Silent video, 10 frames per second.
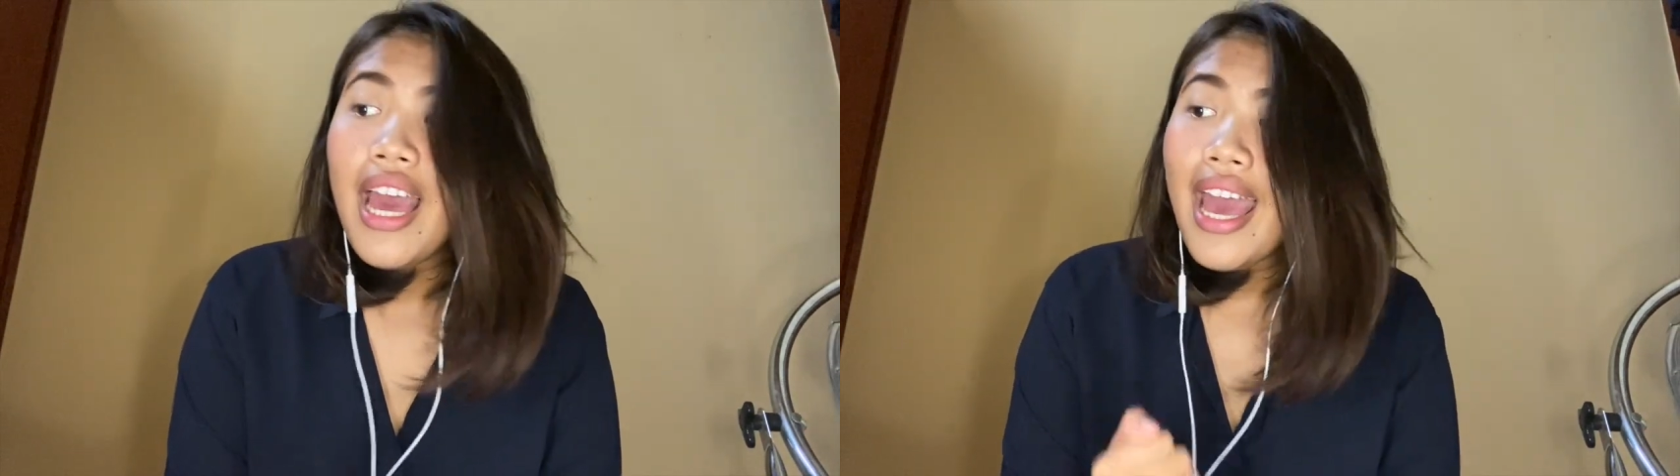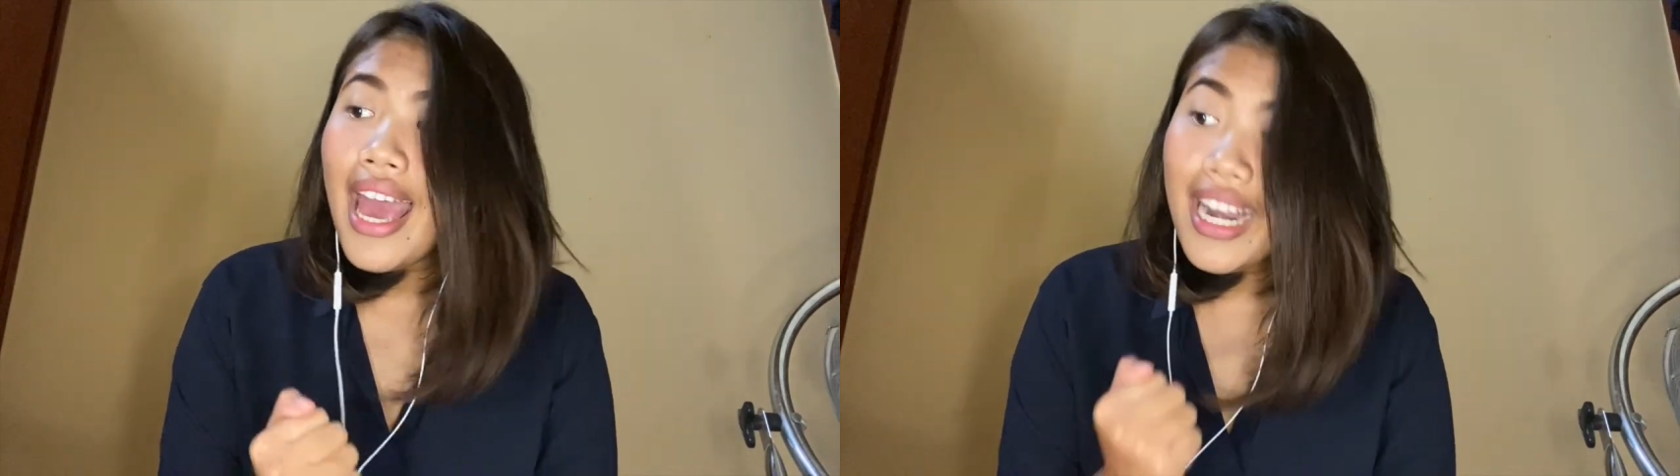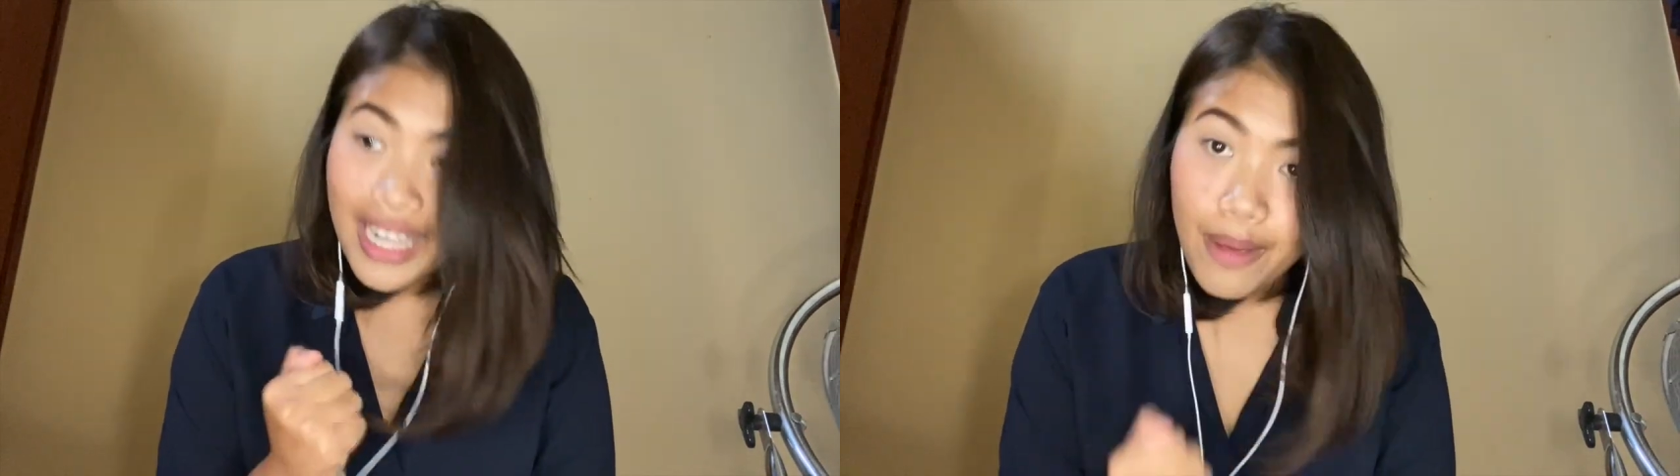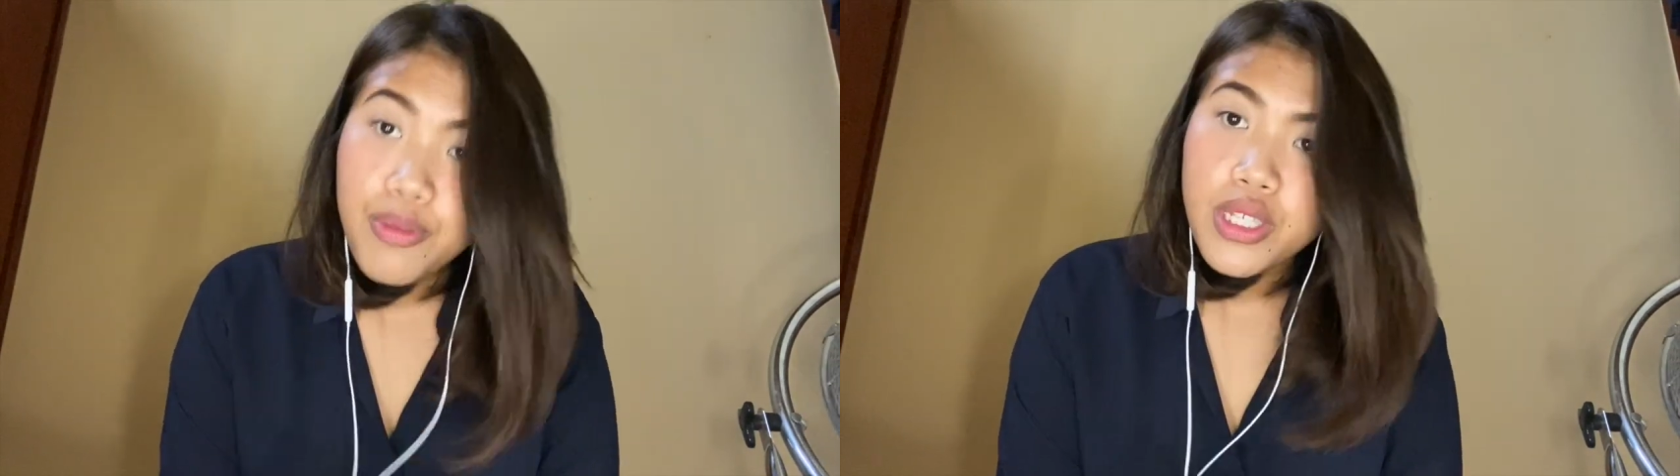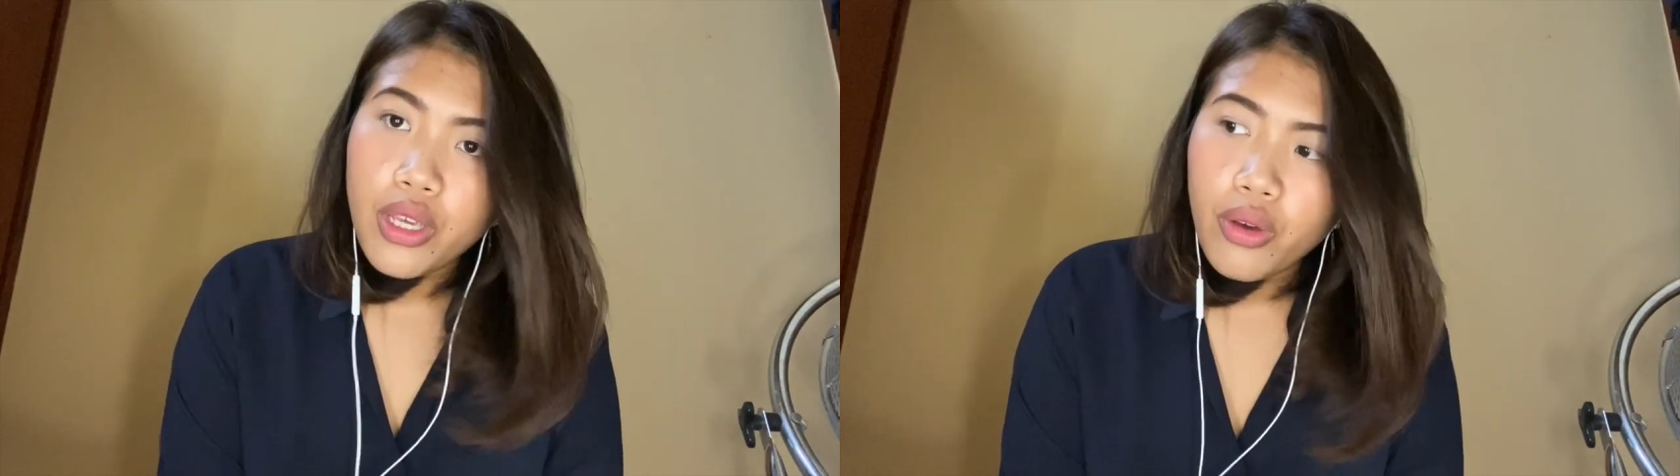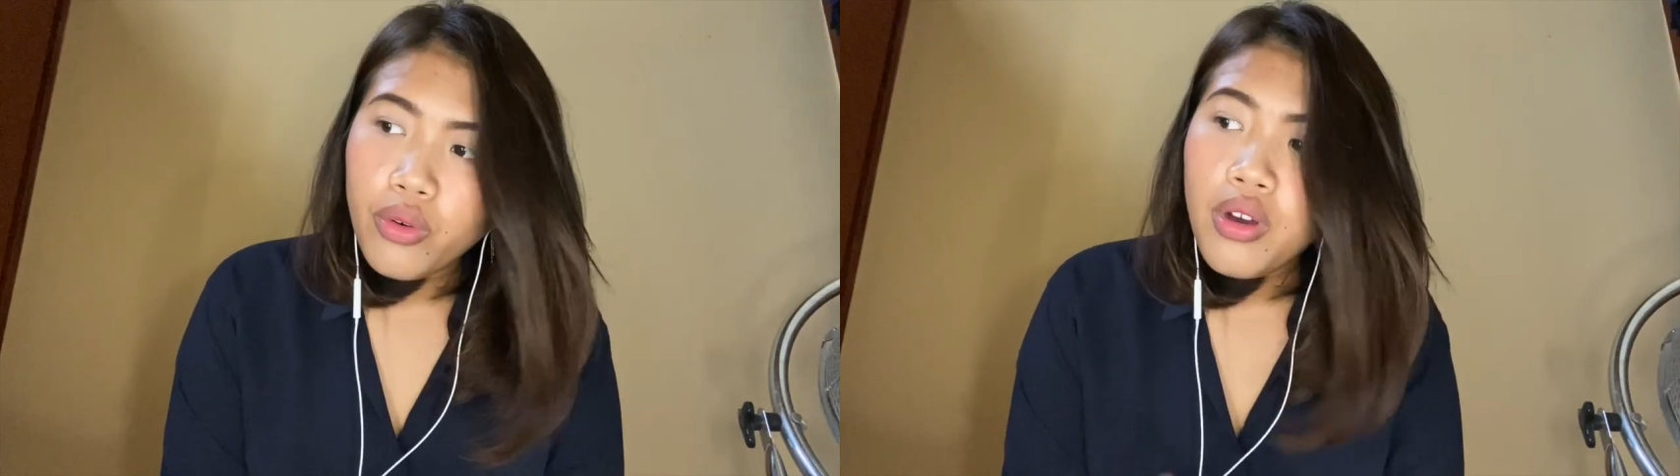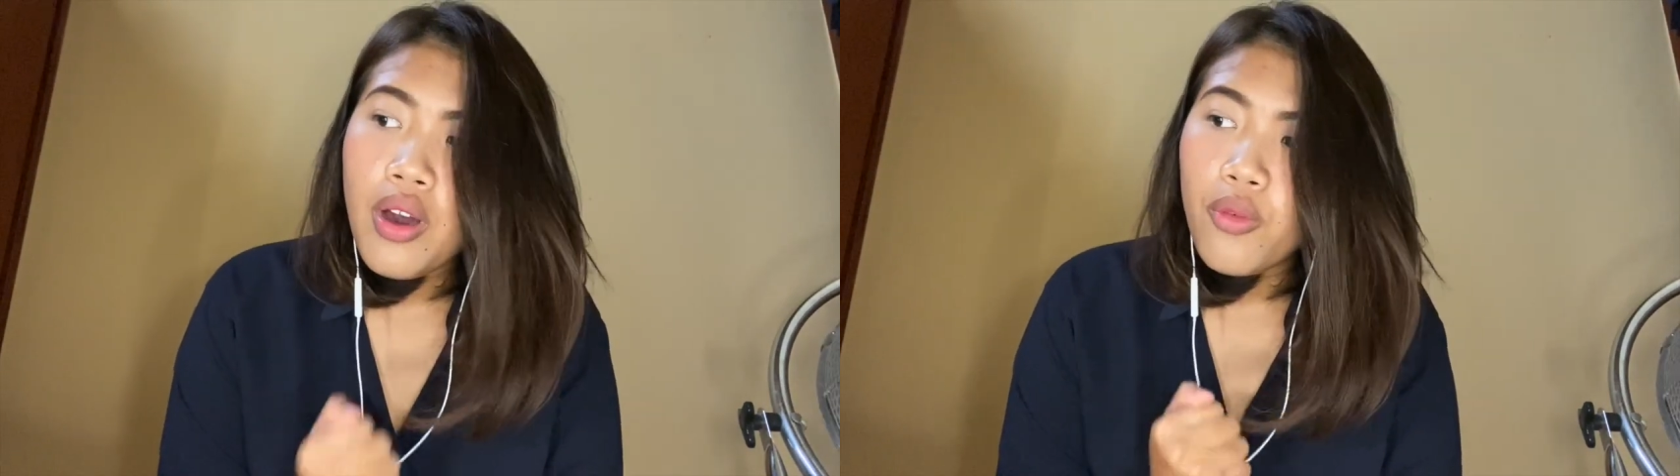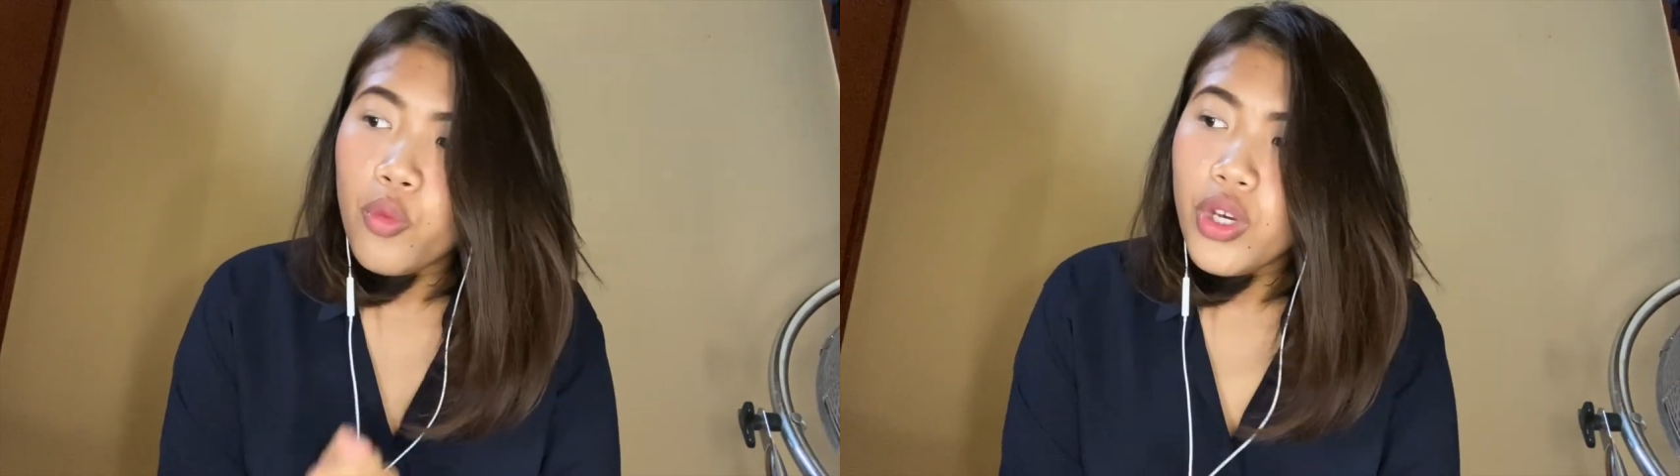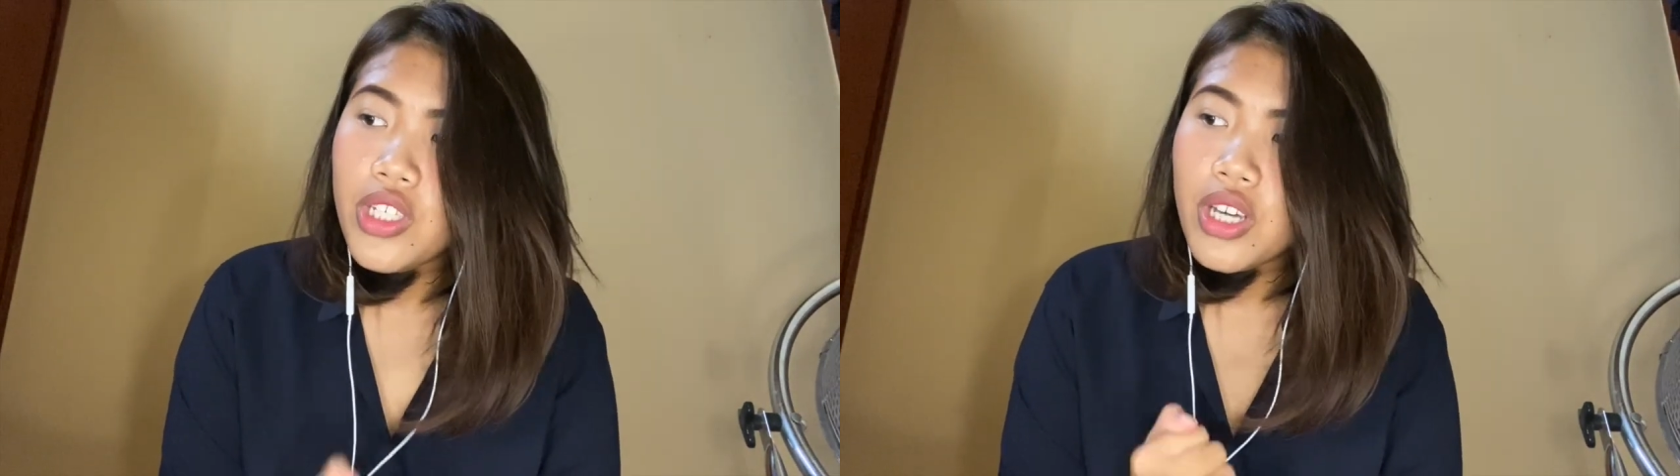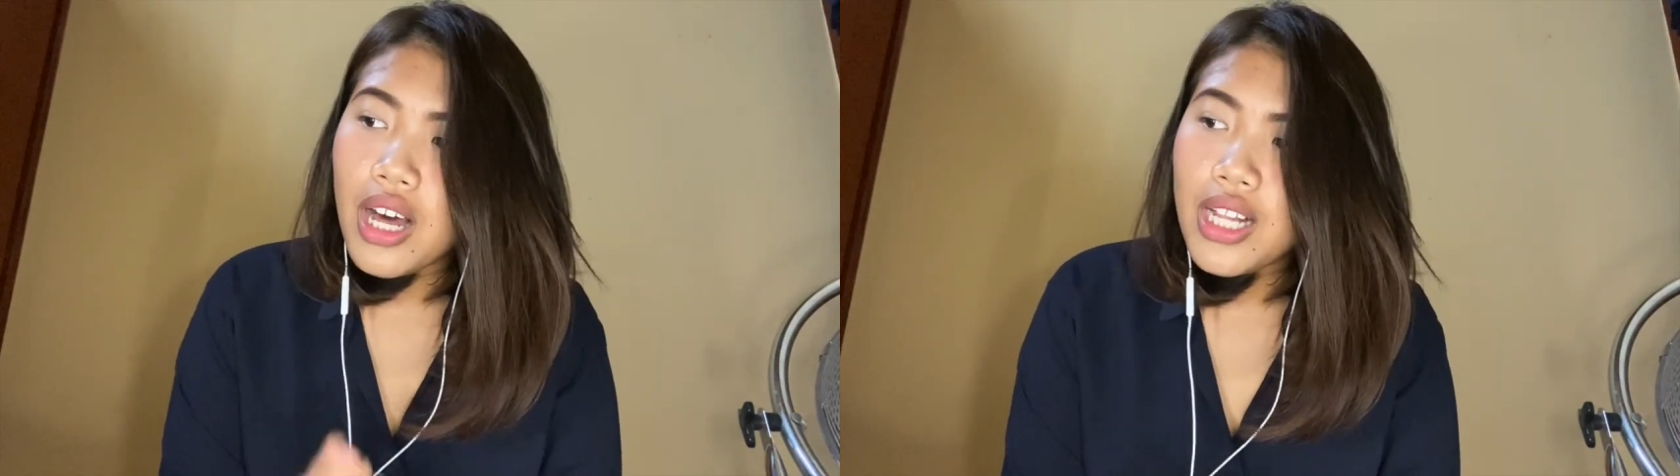And if so,
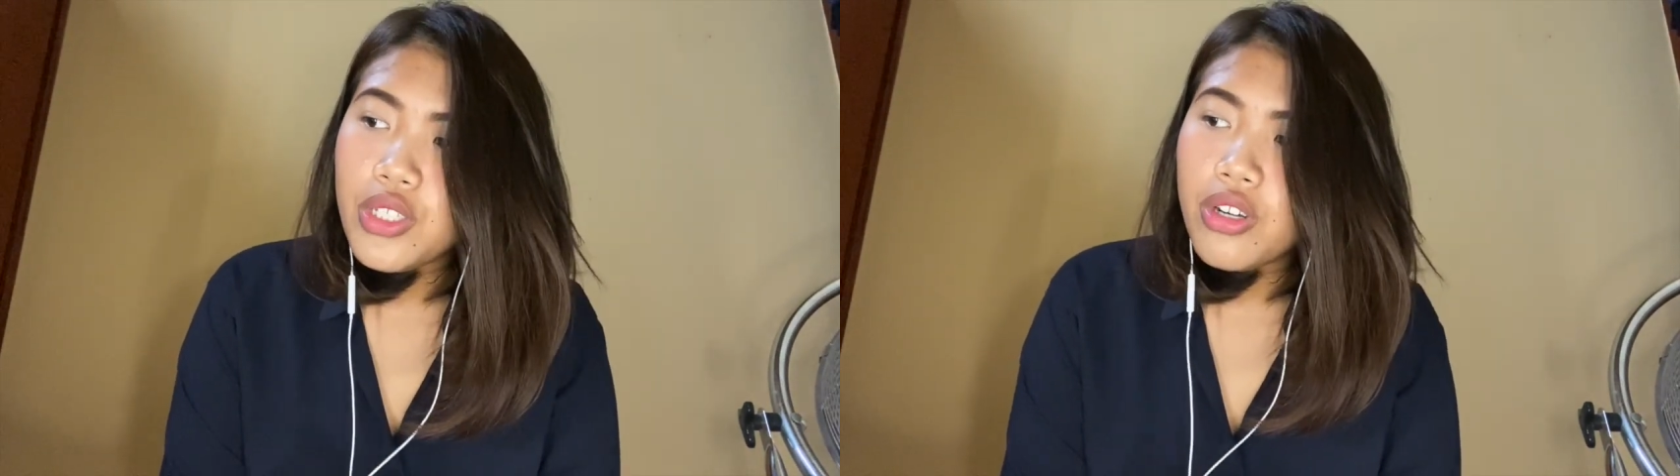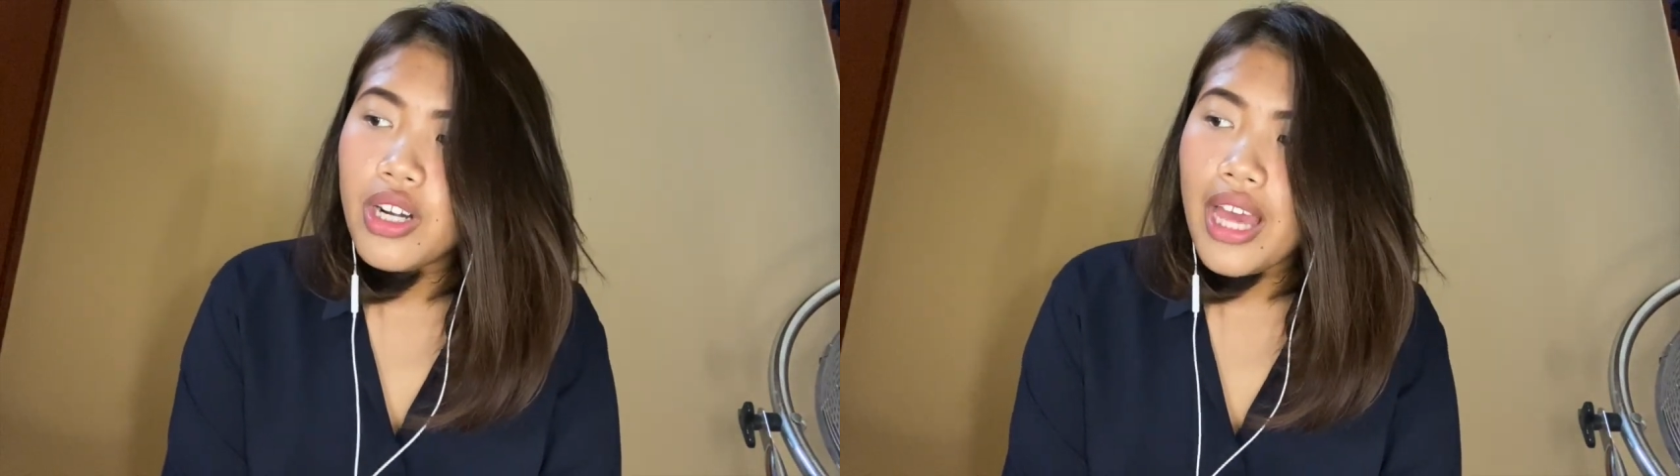which cultural